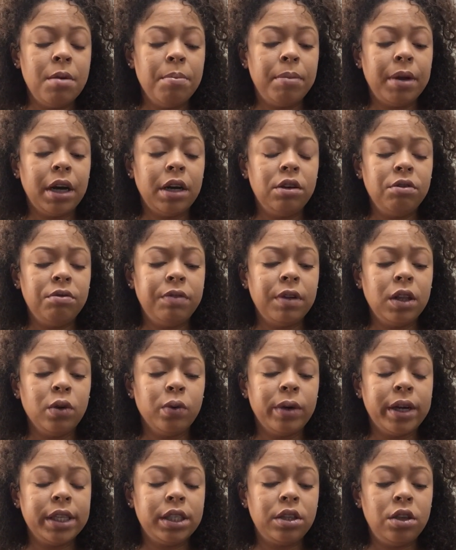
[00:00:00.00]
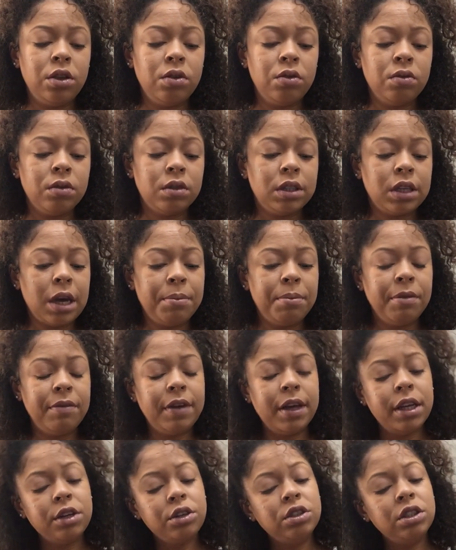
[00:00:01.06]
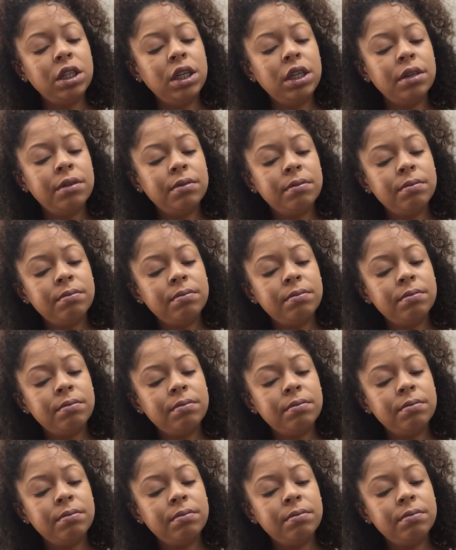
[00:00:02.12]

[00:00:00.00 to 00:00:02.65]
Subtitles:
but I do feel a rescue type of energy.